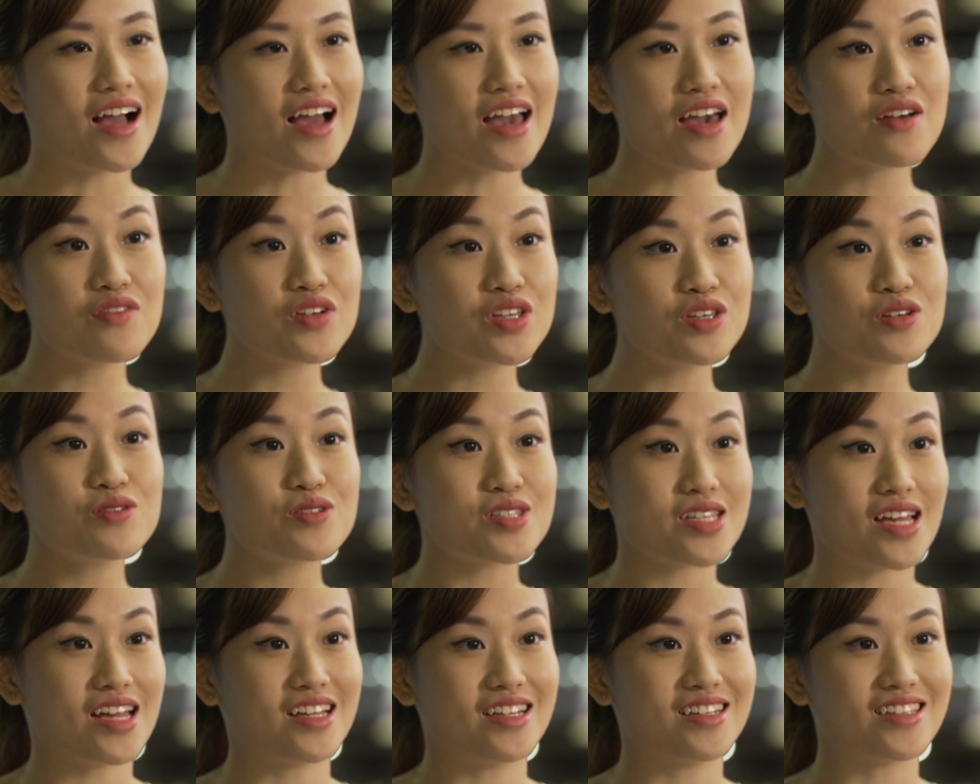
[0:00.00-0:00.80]
I haven't
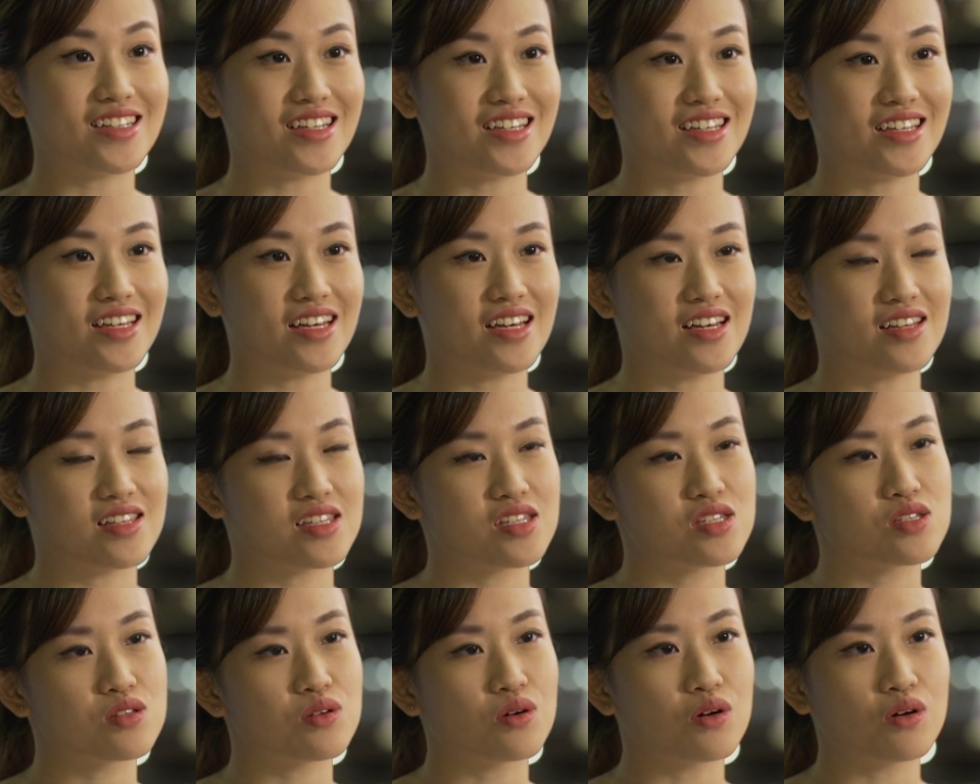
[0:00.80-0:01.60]
used anything
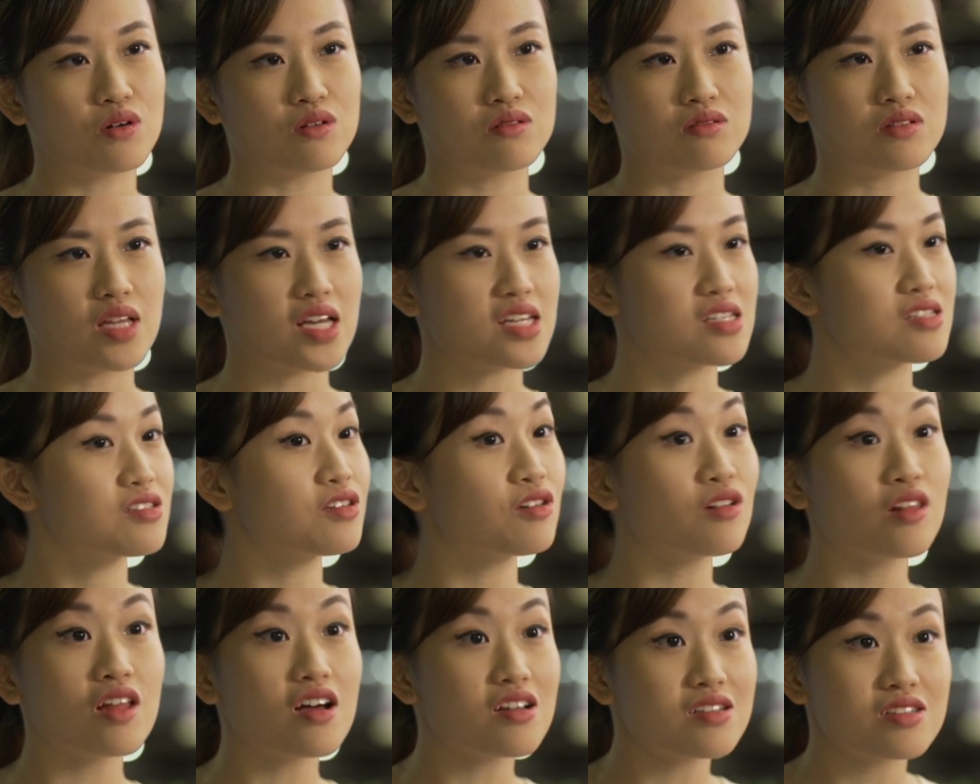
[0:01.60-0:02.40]
yet, so there's
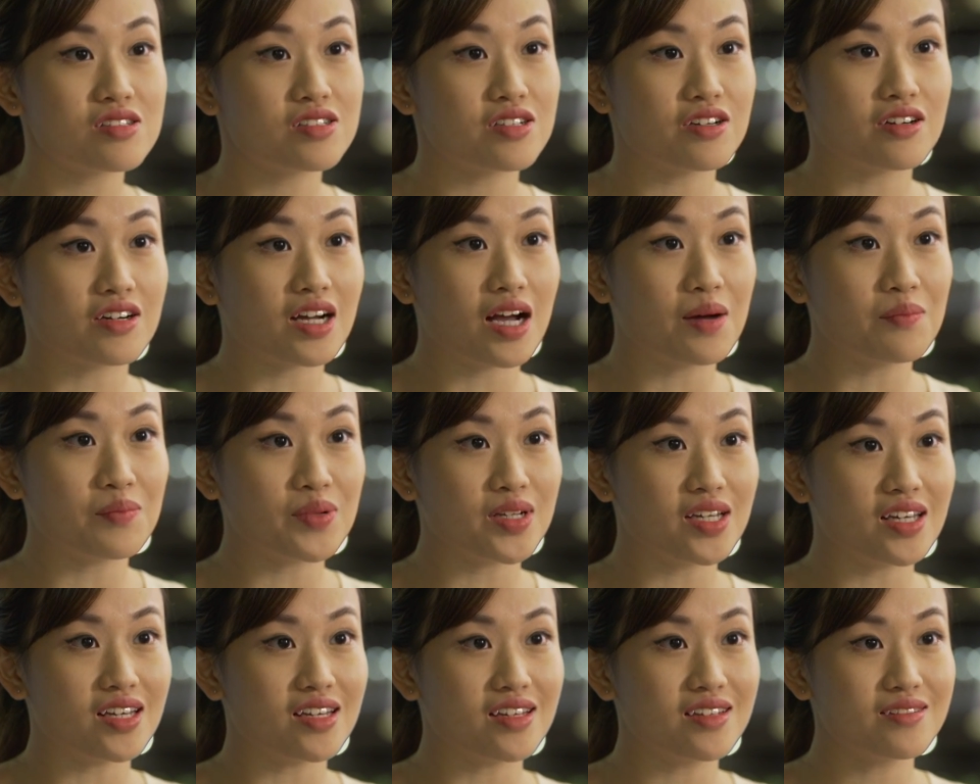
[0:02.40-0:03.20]
no loss to your
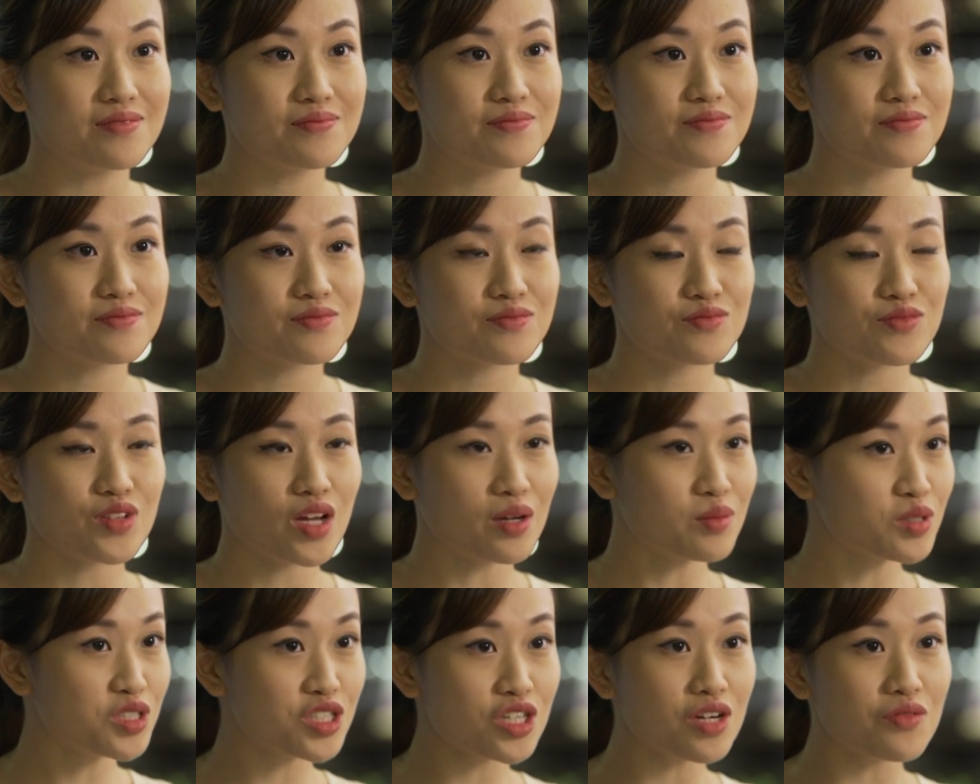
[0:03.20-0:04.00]
company.
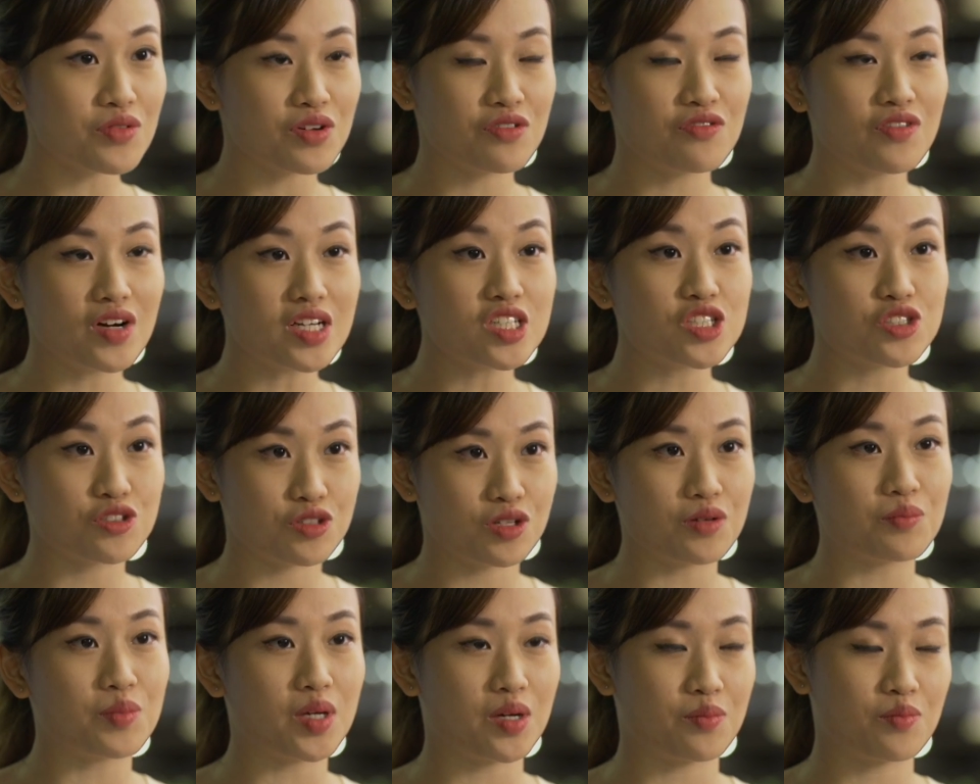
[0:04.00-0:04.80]
I'm sure refund
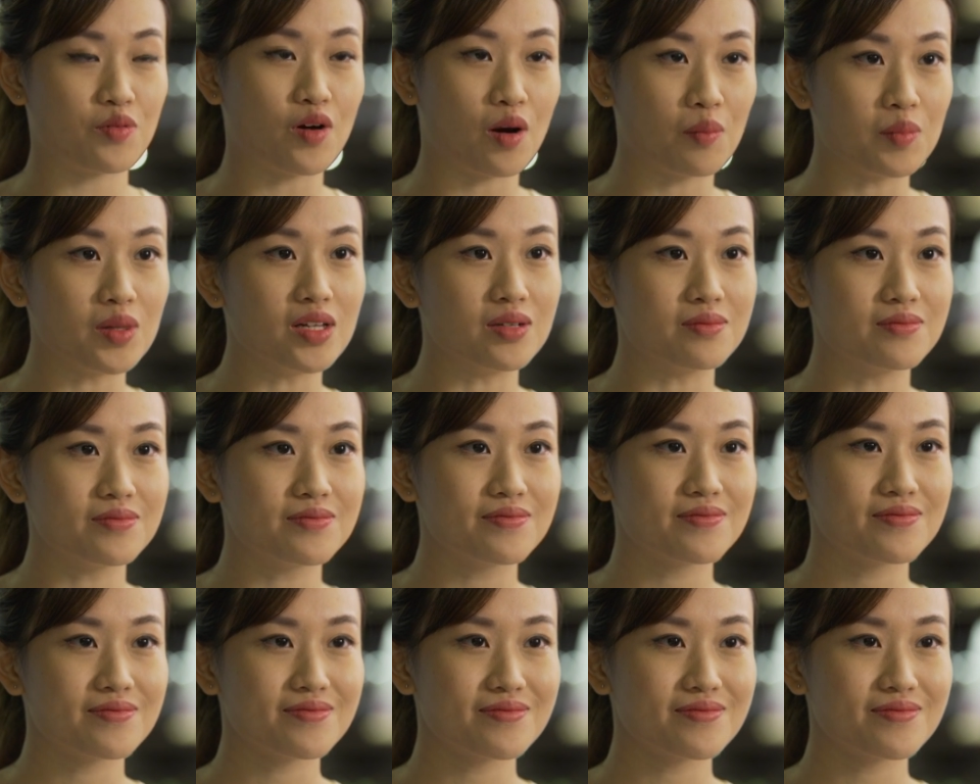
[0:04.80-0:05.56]
shouldn't be a problem.